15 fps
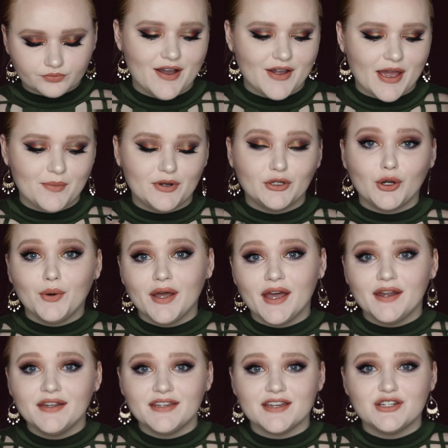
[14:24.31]
Okay, I'm gonna go
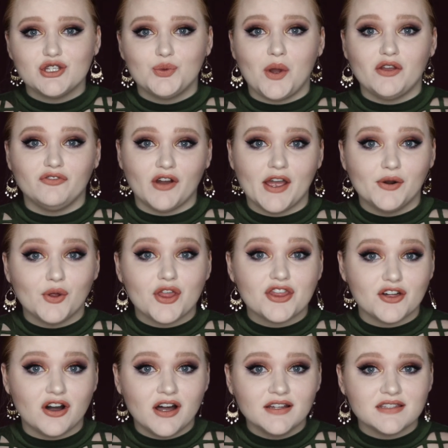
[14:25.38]
ahead and get into my final
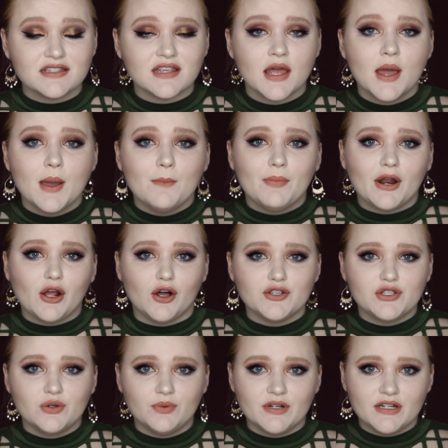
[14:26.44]
thoughts, but I
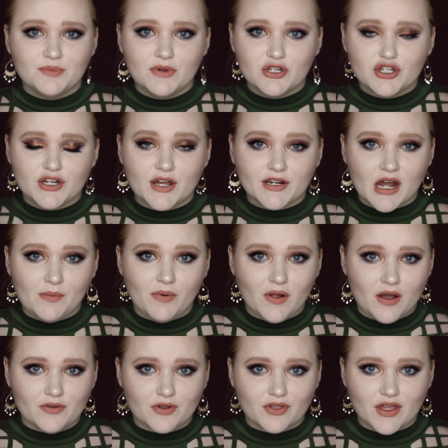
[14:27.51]
also wanted to mention a couple
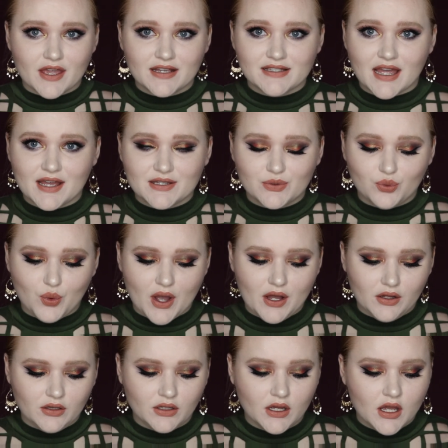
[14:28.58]
other things as
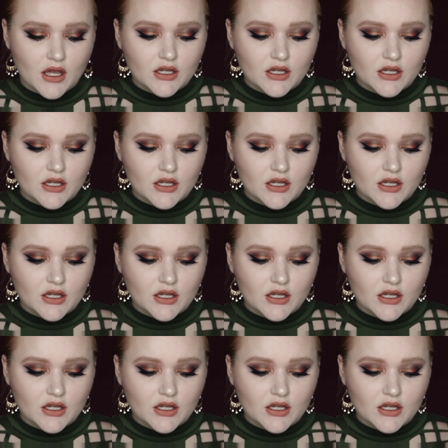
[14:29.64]
well.